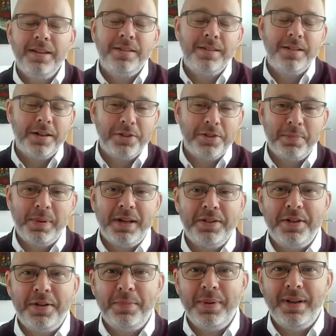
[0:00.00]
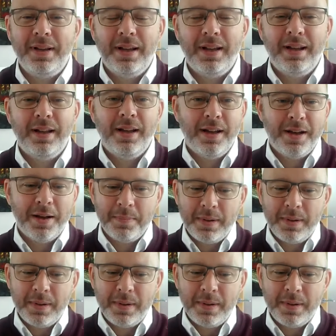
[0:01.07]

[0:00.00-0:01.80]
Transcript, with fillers: it's such a pleasure to be here. Um,